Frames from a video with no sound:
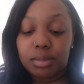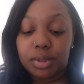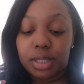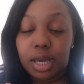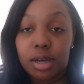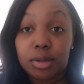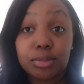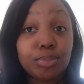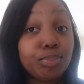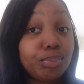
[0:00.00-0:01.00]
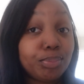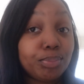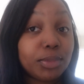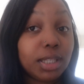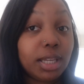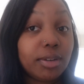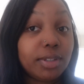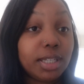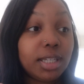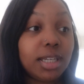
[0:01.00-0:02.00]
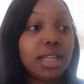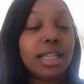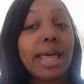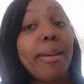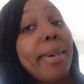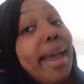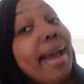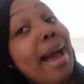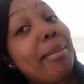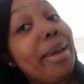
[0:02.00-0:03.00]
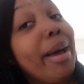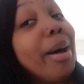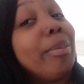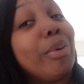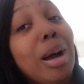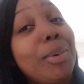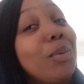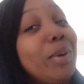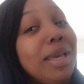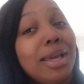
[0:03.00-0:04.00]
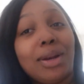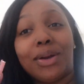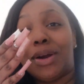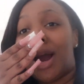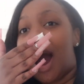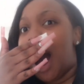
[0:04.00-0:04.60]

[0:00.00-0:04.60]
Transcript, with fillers: But y'all, loved it. That man got me a Brahmin Weekender